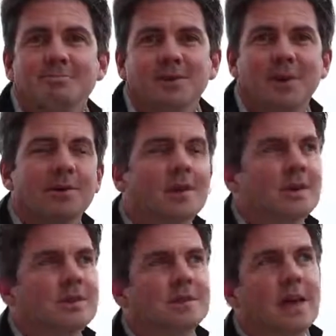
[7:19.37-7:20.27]
So
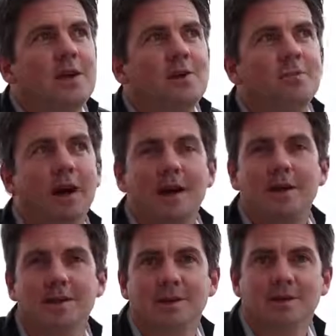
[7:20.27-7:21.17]
say you buy
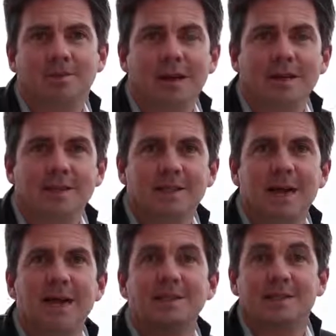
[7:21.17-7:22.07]
it
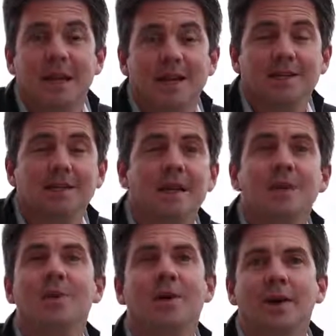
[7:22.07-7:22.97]
today and sell it today,
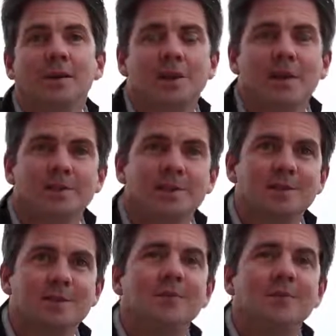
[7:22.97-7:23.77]
you won't get charged these.